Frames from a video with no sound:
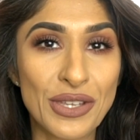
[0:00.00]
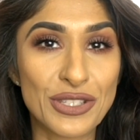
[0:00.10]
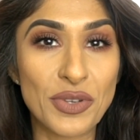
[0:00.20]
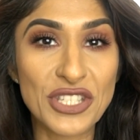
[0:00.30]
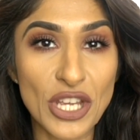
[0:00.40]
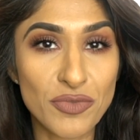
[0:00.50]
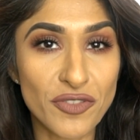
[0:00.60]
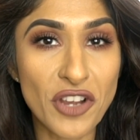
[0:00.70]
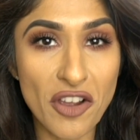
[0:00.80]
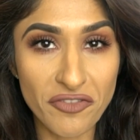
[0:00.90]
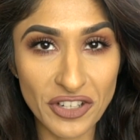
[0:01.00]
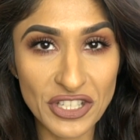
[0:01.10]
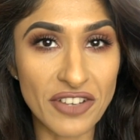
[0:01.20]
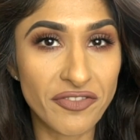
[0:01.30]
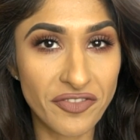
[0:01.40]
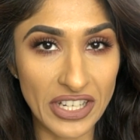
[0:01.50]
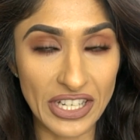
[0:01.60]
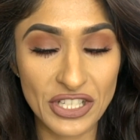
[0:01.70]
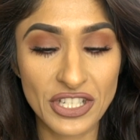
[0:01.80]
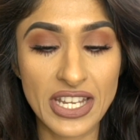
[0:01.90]
So in terms of coverage and
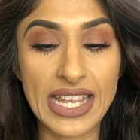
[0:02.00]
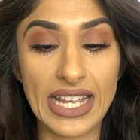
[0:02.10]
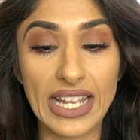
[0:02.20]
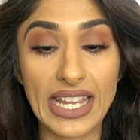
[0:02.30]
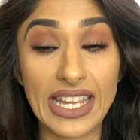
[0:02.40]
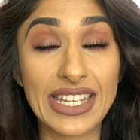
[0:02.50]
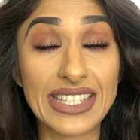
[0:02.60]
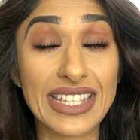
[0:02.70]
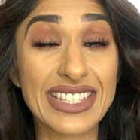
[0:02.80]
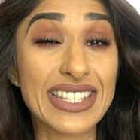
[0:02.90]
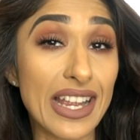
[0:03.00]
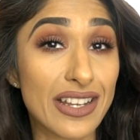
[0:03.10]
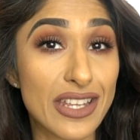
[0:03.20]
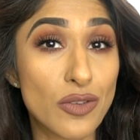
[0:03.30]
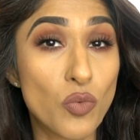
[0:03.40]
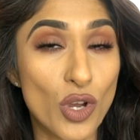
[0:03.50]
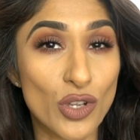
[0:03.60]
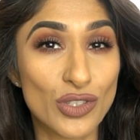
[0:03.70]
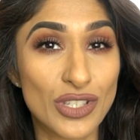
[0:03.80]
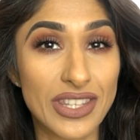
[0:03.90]
finish, it is exactly
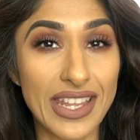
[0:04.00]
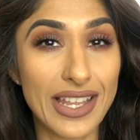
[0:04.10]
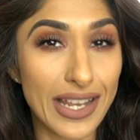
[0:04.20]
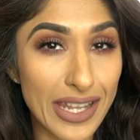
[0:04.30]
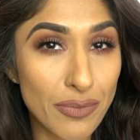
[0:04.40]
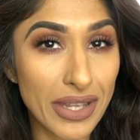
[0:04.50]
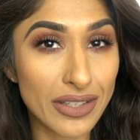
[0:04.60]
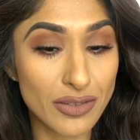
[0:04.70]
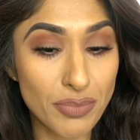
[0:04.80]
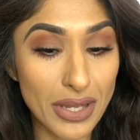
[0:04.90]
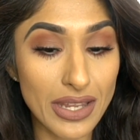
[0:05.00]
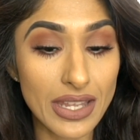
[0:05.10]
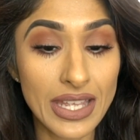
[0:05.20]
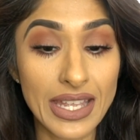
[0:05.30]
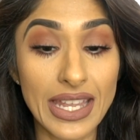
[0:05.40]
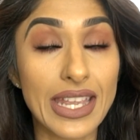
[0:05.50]
what they claim it to be.